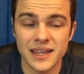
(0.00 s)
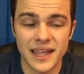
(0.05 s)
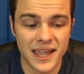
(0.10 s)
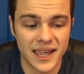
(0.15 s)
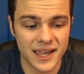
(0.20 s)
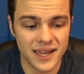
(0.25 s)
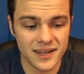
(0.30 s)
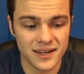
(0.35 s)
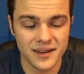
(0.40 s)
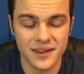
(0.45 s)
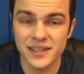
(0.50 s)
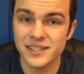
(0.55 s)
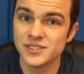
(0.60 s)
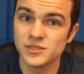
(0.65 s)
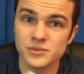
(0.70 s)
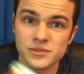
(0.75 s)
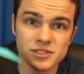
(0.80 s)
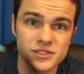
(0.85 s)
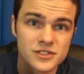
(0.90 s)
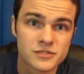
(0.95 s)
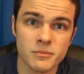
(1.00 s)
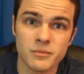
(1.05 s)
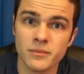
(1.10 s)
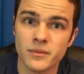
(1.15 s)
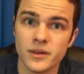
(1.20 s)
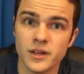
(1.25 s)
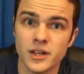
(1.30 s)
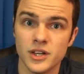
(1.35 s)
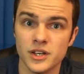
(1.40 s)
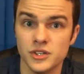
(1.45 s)
And this was
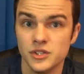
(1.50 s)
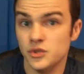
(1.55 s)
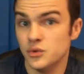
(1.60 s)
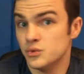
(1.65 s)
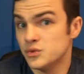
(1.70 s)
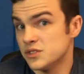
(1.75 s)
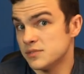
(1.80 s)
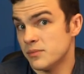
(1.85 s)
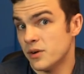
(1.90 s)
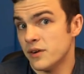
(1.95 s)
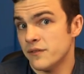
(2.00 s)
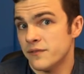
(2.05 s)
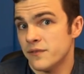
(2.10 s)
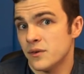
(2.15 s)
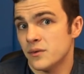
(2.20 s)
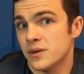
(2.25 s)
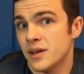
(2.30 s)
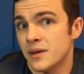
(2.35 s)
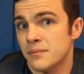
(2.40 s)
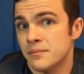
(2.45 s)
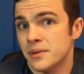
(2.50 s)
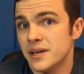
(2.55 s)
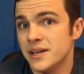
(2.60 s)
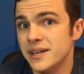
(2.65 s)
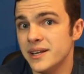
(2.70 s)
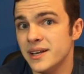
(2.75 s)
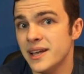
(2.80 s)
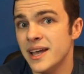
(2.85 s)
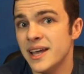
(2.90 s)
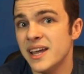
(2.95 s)
a, a new smartphone
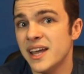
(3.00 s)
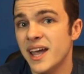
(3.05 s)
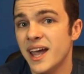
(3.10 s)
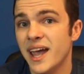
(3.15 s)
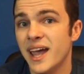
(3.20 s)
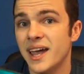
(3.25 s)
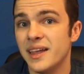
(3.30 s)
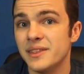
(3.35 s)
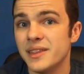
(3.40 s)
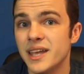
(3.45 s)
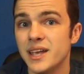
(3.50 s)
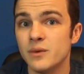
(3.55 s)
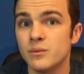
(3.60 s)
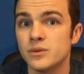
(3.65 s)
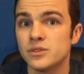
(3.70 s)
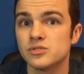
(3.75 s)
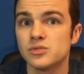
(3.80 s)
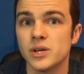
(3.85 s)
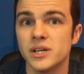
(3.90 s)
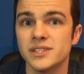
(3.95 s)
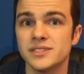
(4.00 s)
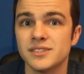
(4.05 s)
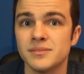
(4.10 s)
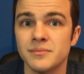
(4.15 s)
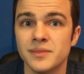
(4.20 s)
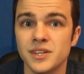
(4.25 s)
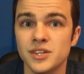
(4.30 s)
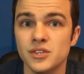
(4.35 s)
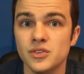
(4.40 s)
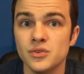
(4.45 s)
company, and they were trying
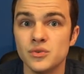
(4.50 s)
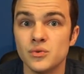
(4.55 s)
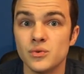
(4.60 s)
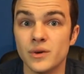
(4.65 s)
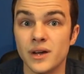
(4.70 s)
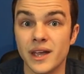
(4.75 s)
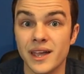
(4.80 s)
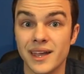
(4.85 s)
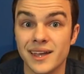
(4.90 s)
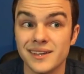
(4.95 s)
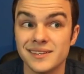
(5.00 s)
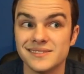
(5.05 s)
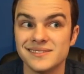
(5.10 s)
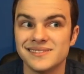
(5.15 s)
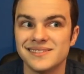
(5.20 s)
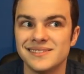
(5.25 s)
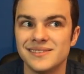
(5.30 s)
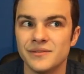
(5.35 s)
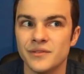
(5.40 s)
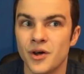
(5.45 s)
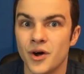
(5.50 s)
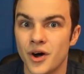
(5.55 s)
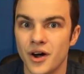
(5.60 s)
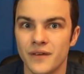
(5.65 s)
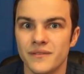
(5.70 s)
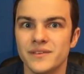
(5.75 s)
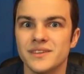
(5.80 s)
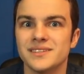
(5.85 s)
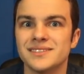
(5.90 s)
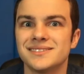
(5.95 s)
something new. And
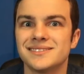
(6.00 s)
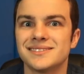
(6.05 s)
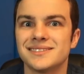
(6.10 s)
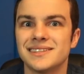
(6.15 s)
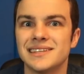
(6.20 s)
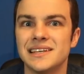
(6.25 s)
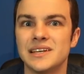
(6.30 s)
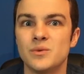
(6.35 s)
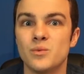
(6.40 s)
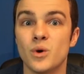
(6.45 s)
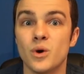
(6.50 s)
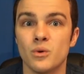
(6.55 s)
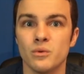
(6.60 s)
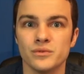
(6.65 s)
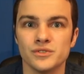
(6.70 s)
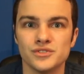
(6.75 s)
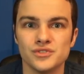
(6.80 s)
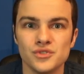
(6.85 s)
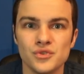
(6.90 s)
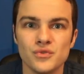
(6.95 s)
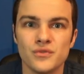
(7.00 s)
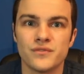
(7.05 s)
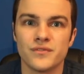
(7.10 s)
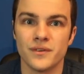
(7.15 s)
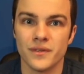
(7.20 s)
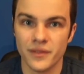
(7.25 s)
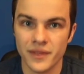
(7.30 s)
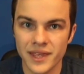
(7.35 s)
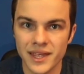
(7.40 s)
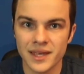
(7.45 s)
obviously, what was new
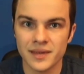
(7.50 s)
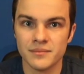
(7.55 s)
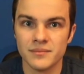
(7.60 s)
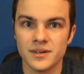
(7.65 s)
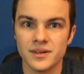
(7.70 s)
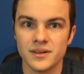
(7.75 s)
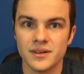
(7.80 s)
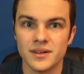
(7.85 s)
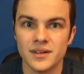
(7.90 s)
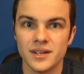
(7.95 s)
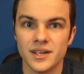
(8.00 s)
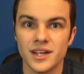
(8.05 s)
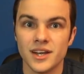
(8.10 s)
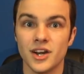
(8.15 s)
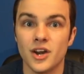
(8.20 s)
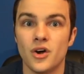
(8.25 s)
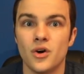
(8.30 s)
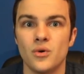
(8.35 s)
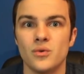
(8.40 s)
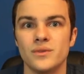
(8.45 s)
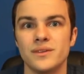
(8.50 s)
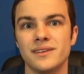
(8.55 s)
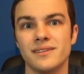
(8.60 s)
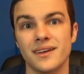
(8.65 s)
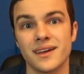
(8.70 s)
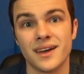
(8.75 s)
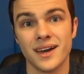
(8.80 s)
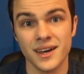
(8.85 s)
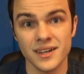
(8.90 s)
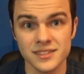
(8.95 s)
for them, not only the
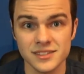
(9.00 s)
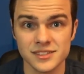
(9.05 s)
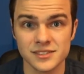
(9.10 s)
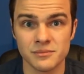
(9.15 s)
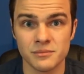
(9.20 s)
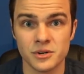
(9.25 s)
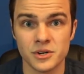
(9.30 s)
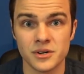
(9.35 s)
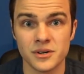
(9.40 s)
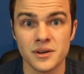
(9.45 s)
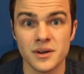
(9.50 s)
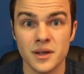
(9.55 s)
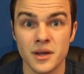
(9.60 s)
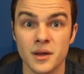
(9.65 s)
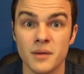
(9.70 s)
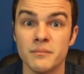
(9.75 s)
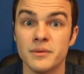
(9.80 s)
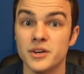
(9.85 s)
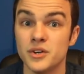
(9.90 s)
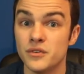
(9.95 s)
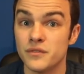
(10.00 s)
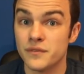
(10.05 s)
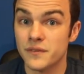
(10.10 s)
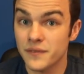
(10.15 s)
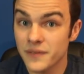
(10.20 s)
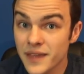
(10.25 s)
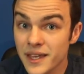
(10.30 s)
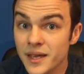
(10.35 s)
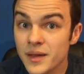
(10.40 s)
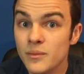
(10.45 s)
customer, but new for
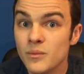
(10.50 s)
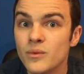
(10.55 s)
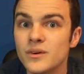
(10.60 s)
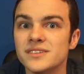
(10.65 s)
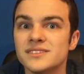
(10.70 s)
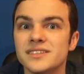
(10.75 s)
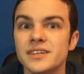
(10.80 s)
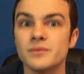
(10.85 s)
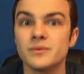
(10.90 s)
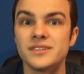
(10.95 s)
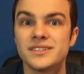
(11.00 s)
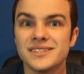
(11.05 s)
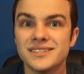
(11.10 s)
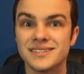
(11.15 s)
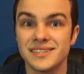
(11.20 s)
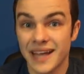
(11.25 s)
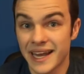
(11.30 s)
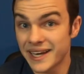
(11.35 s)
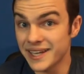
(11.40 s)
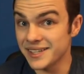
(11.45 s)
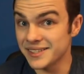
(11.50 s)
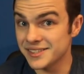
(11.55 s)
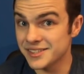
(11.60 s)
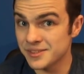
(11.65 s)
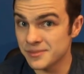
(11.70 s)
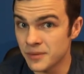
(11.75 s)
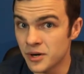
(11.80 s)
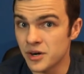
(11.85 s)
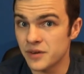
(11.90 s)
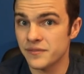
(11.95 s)
them, was they were designing a
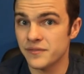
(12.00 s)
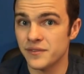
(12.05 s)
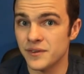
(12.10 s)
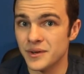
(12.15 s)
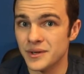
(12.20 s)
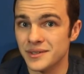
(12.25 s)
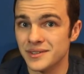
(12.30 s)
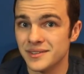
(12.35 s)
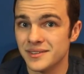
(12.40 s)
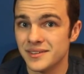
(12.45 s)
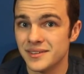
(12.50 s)
smartphone.